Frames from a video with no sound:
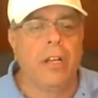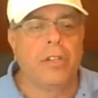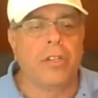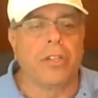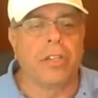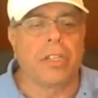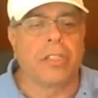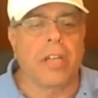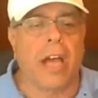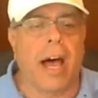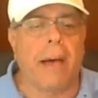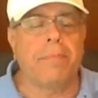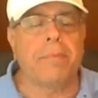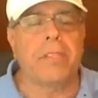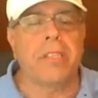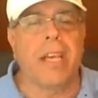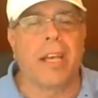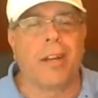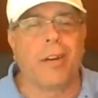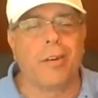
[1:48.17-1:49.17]
to the top
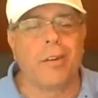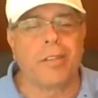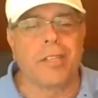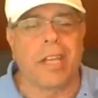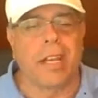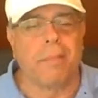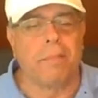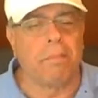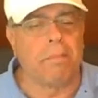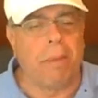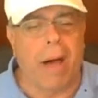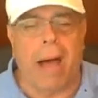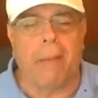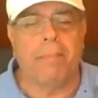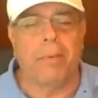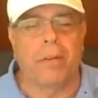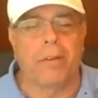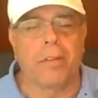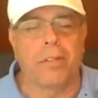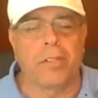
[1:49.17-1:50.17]
sellers and
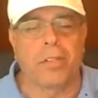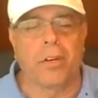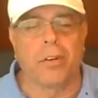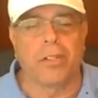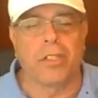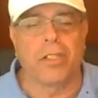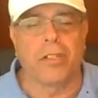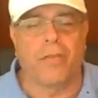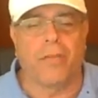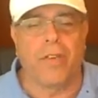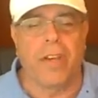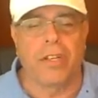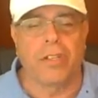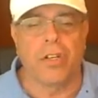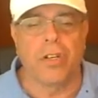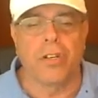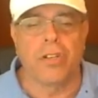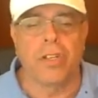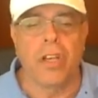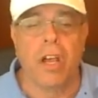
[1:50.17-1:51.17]
popular searches
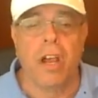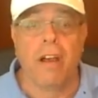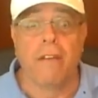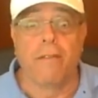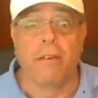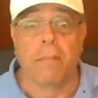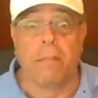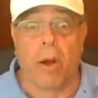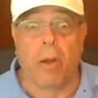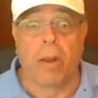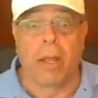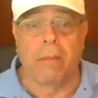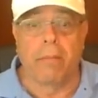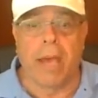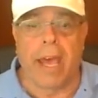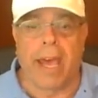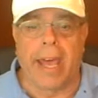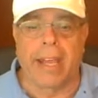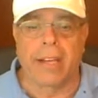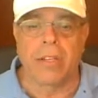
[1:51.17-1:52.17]
features for bowling
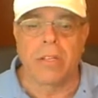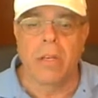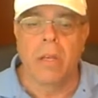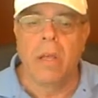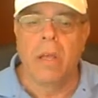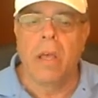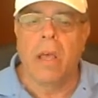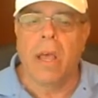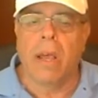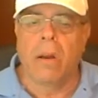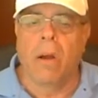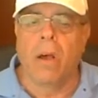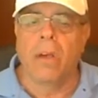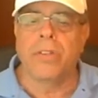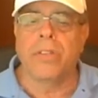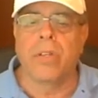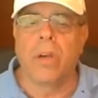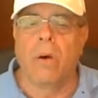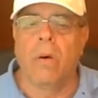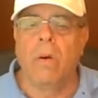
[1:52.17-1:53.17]
bags and
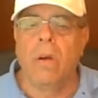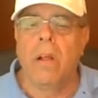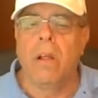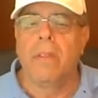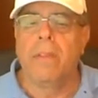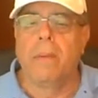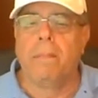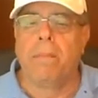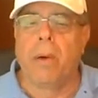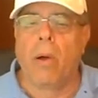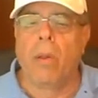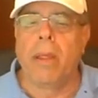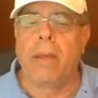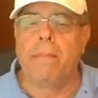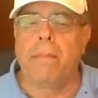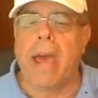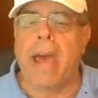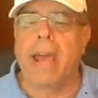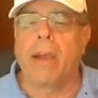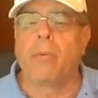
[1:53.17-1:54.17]
also the bowling
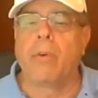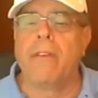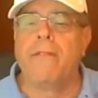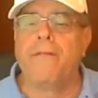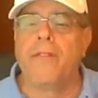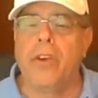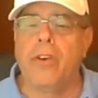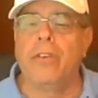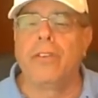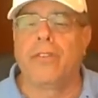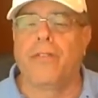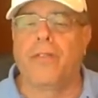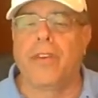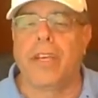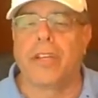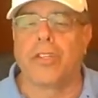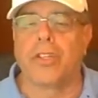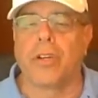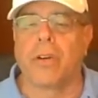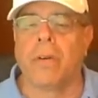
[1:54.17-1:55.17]
bag reviews
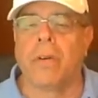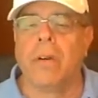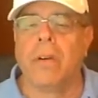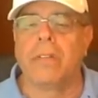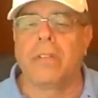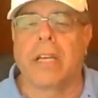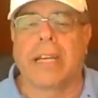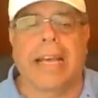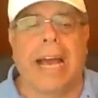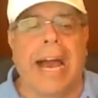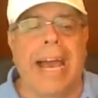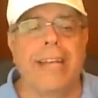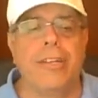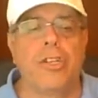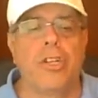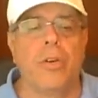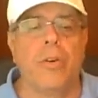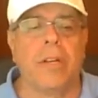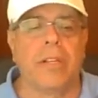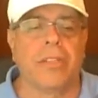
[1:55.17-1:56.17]
feature to guide
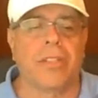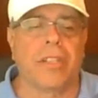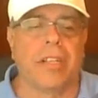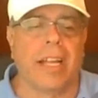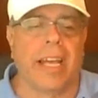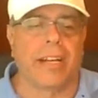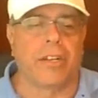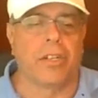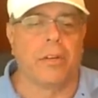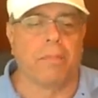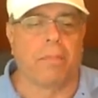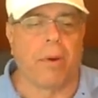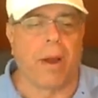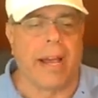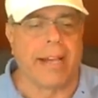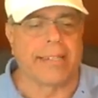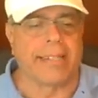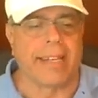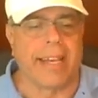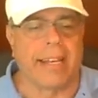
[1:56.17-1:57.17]
you in a selection
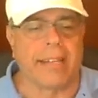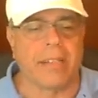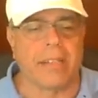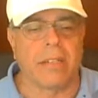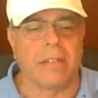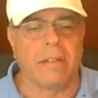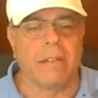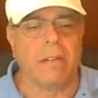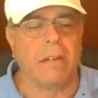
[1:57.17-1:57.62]
process.